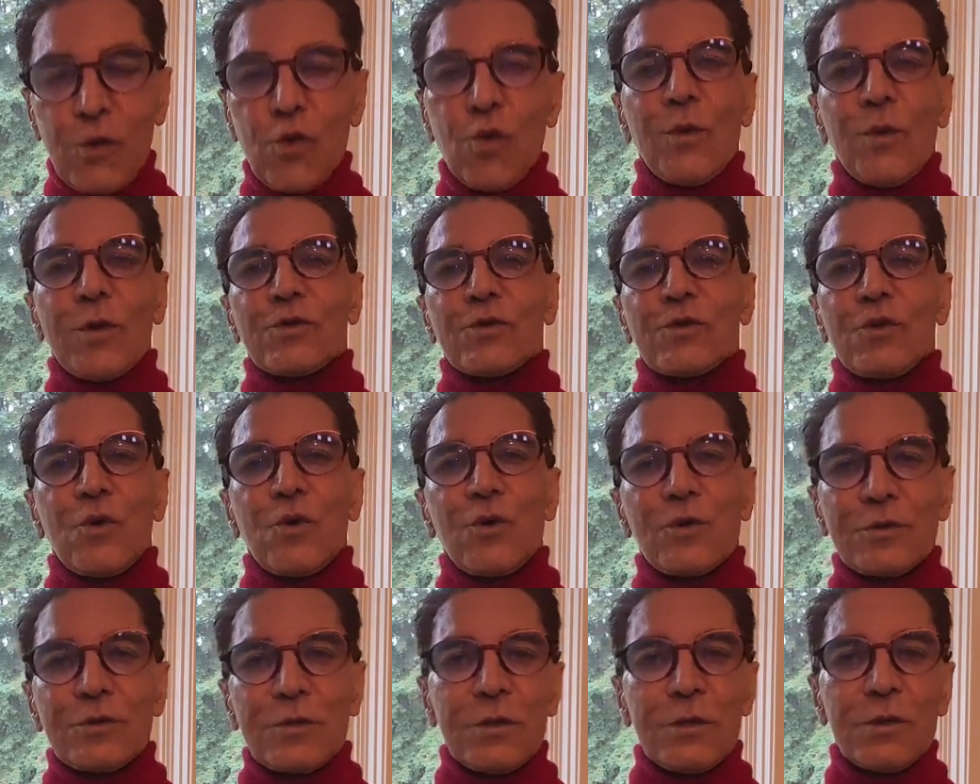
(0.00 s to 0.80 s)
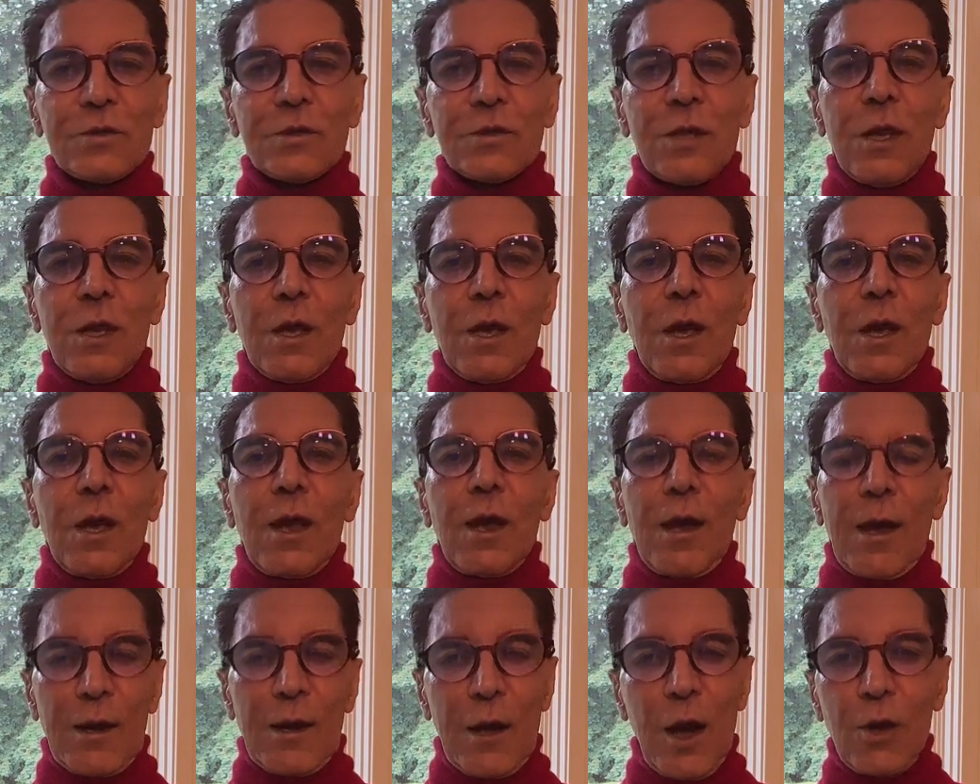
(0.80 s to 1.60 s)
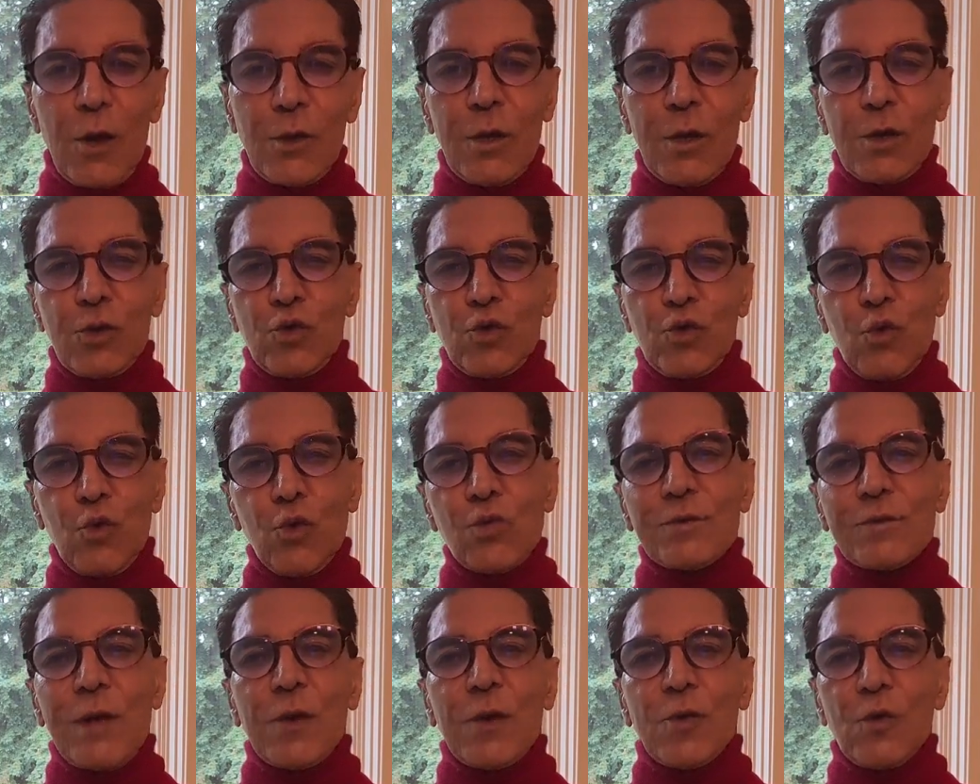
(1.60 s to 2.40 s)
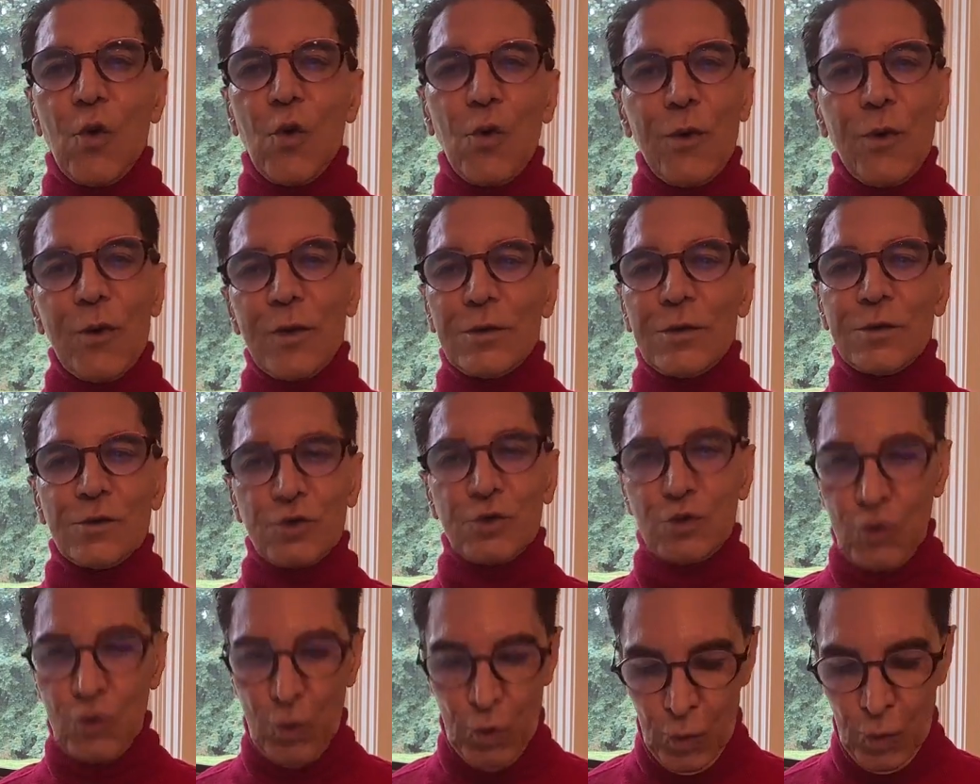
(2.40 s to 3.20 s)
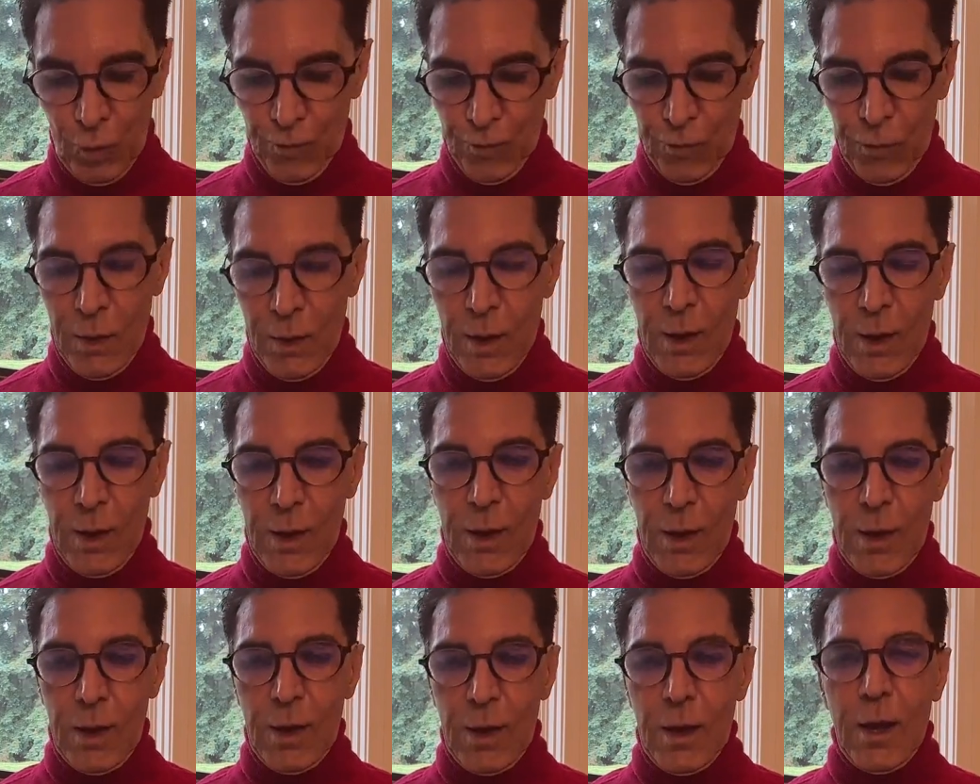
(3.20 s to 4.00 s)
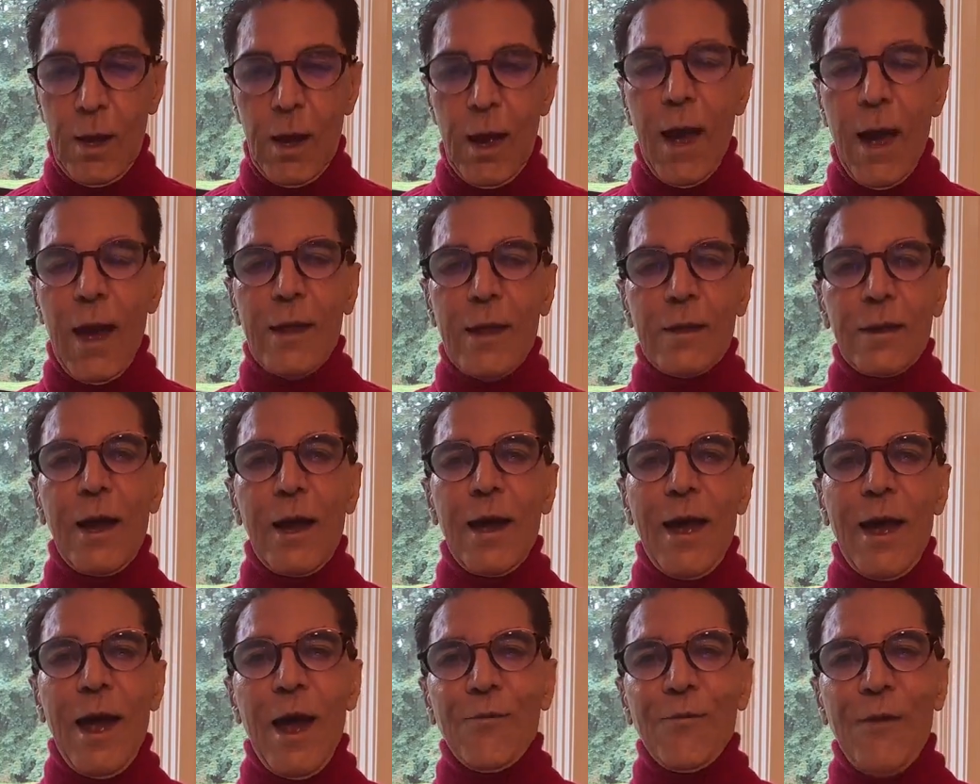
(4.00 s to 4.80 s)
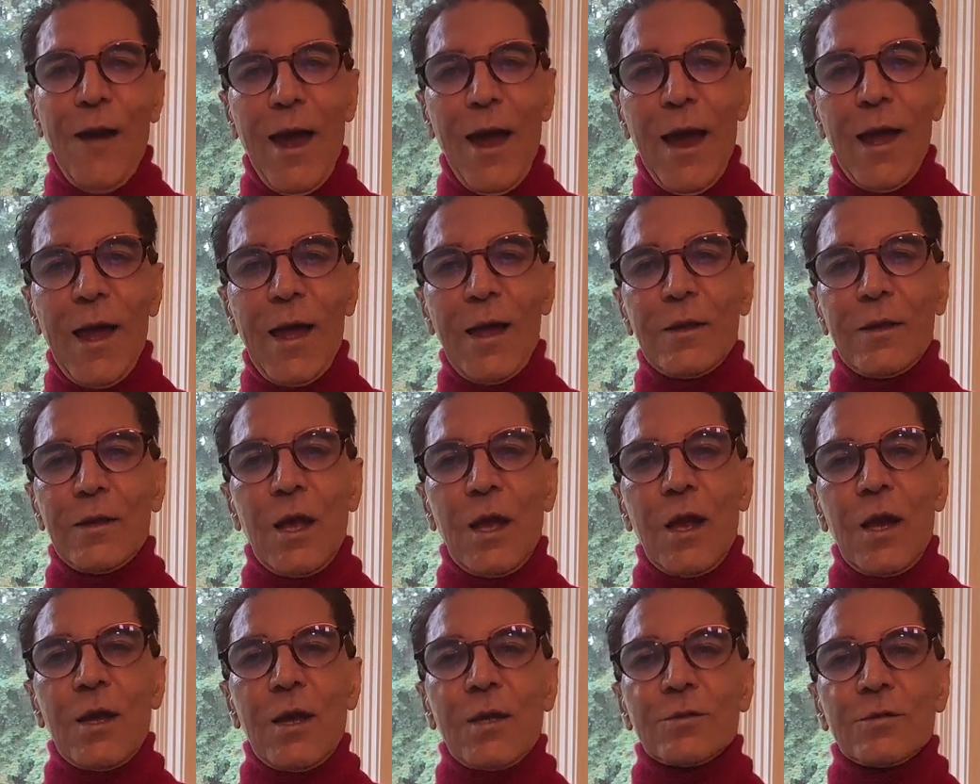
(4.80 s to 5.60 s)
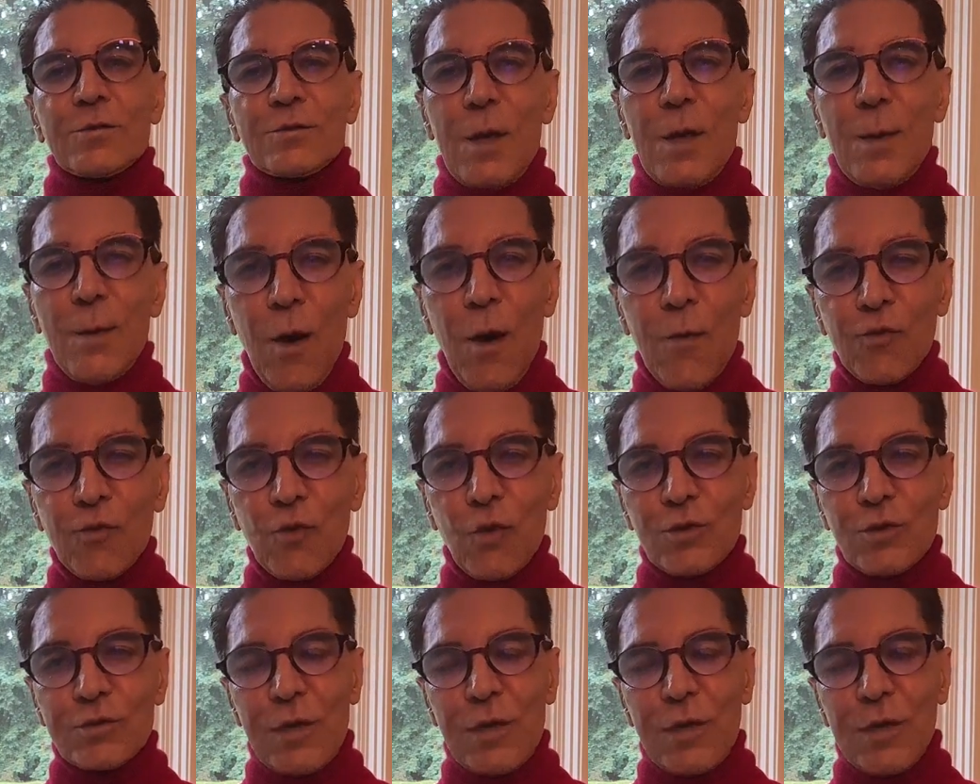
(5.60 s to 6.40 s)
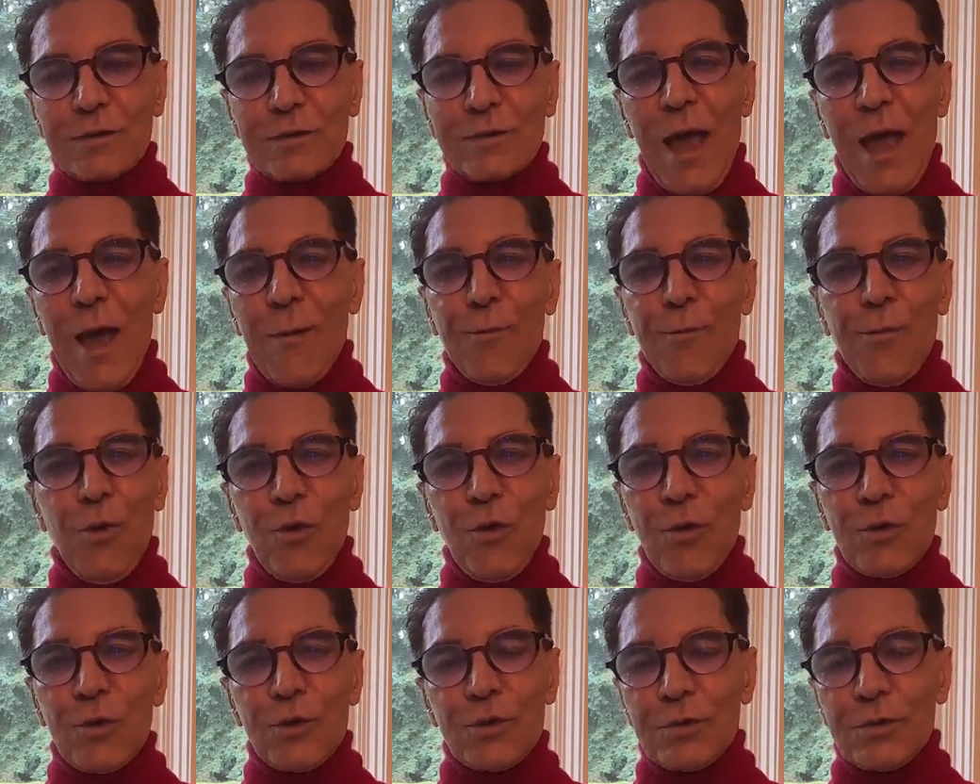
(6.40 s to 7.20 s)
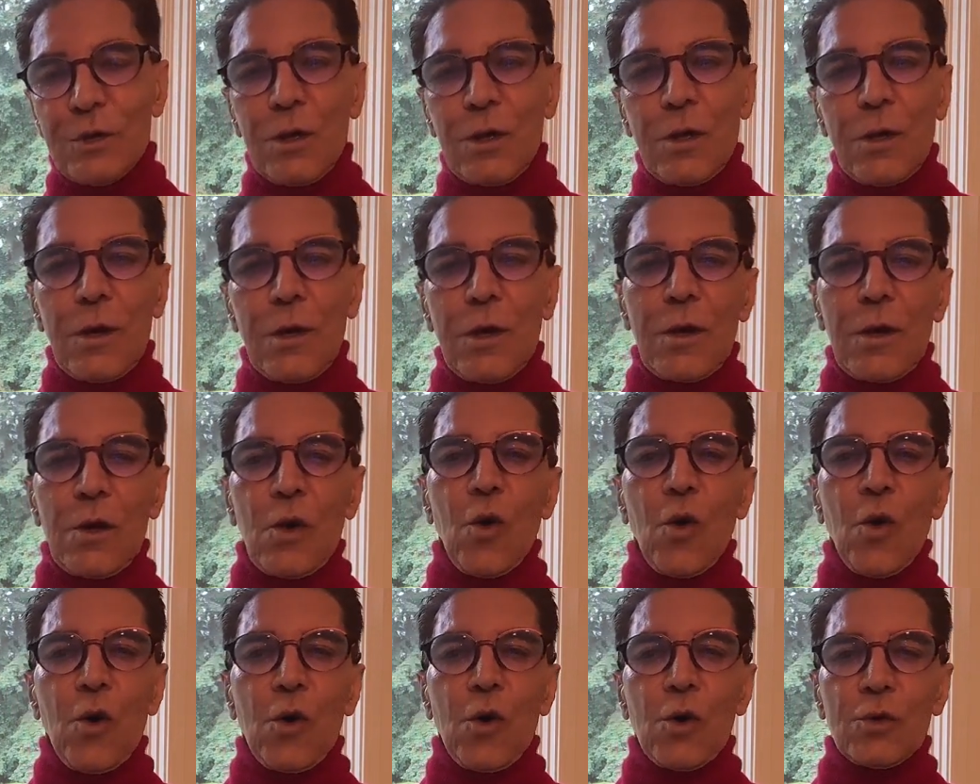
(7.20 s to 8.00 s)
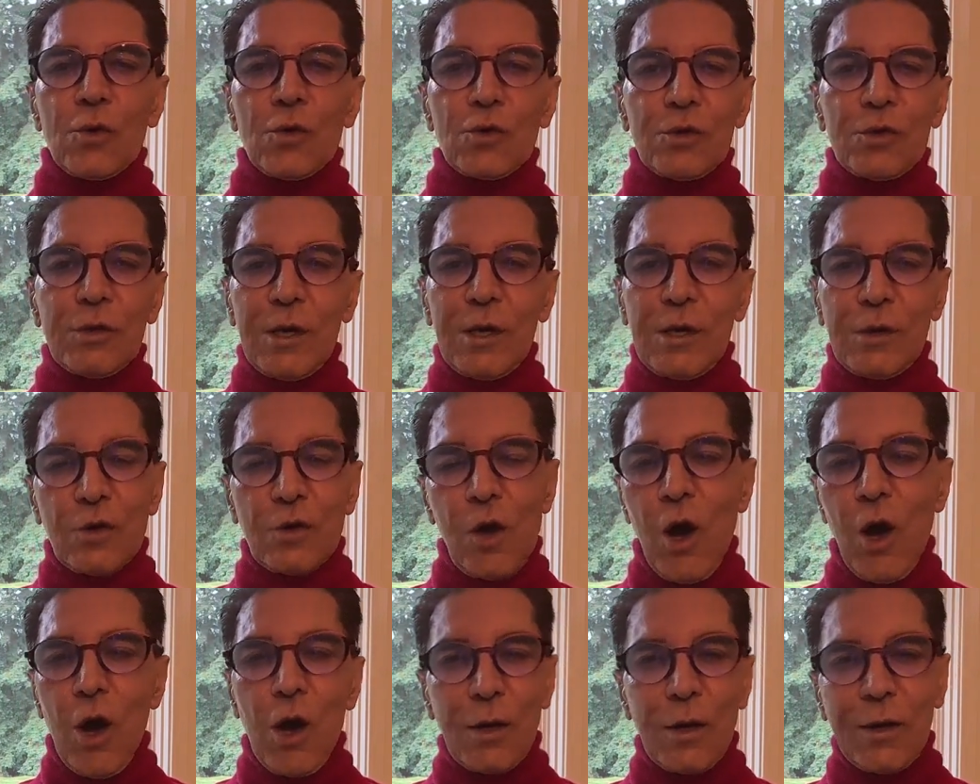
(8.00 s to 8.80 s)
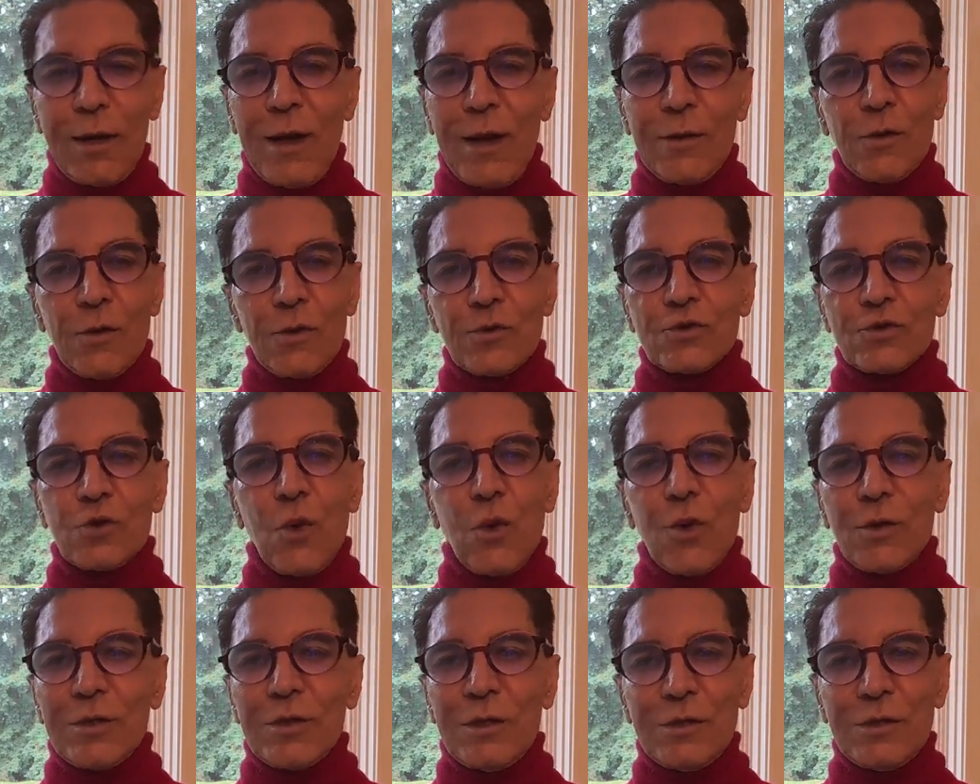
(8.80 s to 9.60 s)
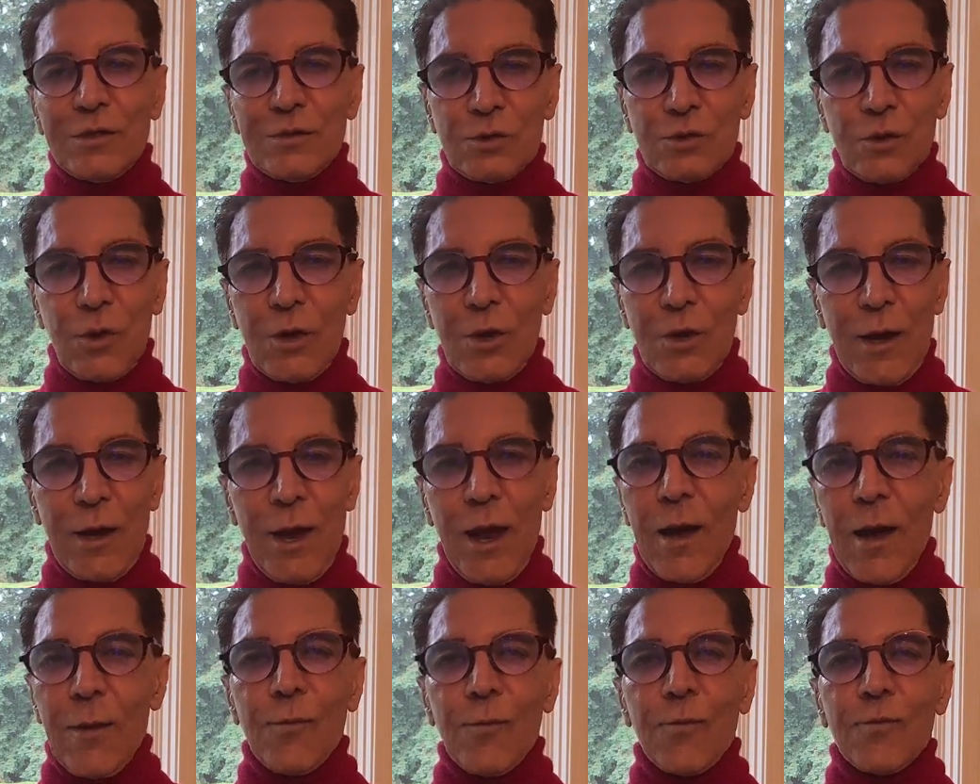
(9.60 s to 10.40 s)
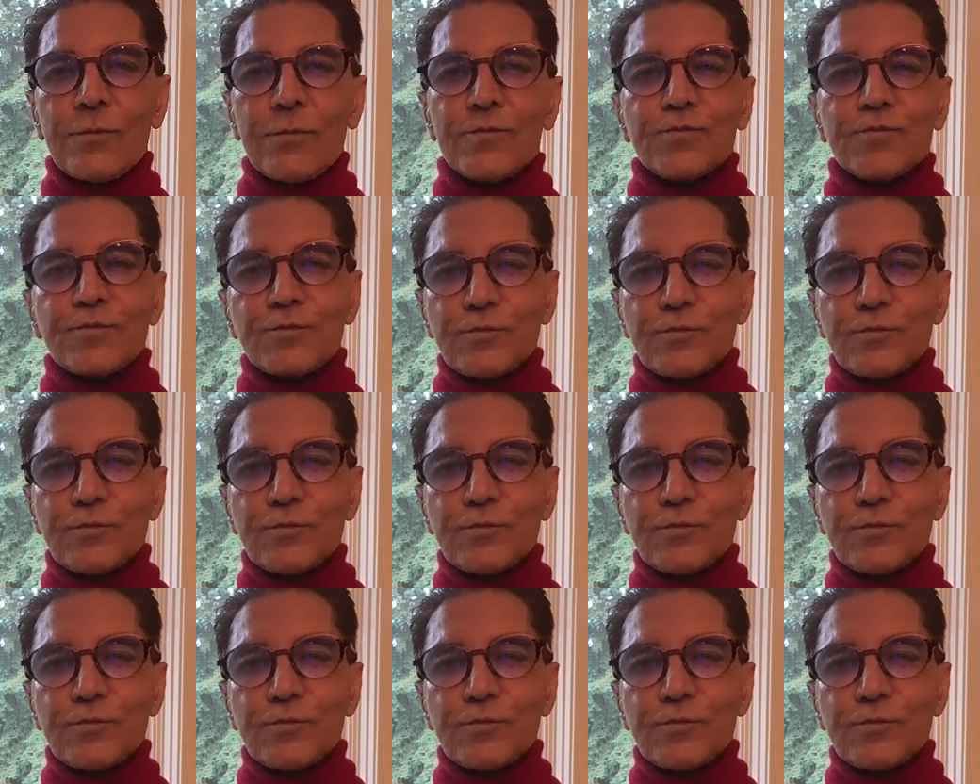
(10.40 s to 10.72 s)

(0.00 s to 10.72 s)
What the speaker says: endometriosis around her tubes and ovaries too. And I have had some of those examples on TikTok and also on Instagram